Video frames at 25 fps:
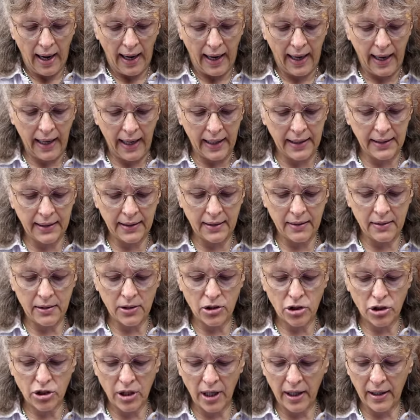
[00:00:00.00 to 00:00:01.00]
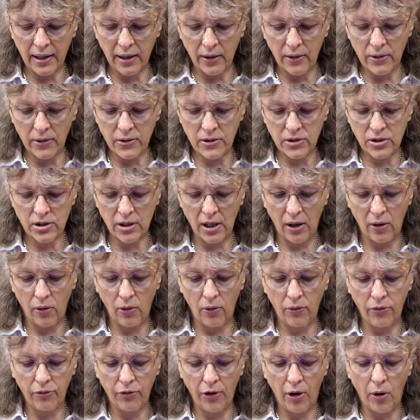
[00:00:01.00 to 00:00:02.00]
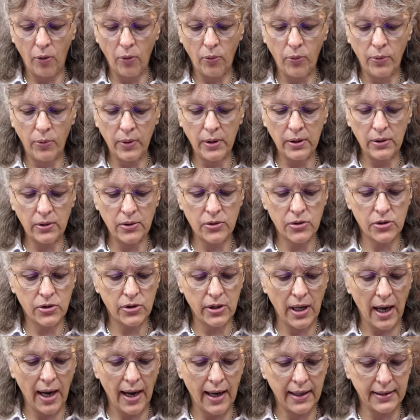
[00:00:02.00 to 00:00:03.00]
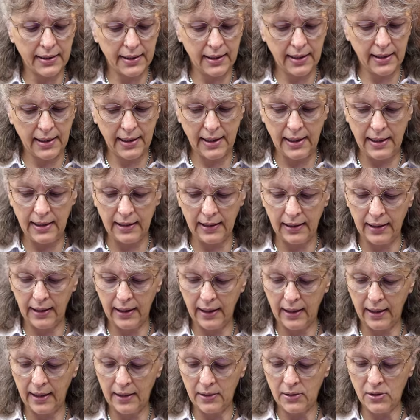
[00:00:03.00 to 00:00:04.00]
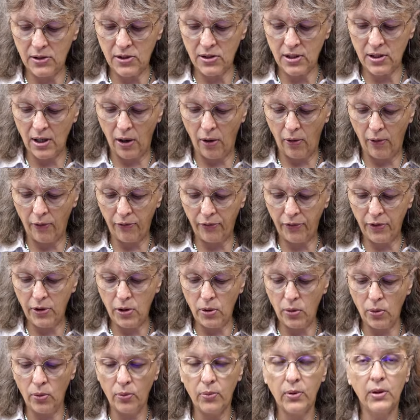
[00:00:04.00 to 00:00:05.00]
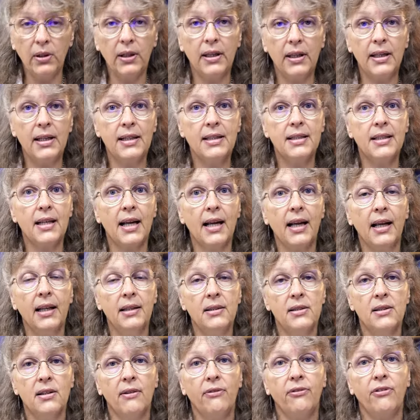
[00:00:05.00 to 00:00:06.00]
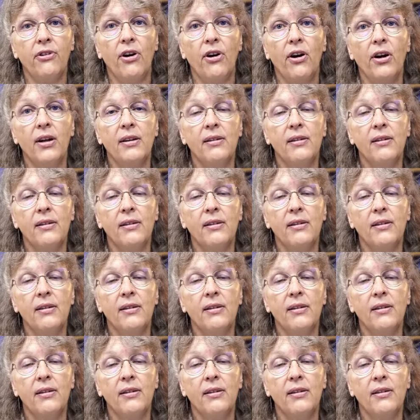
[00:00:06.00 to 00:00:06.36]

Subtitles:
And the shadow self will start healing itself. You will intensify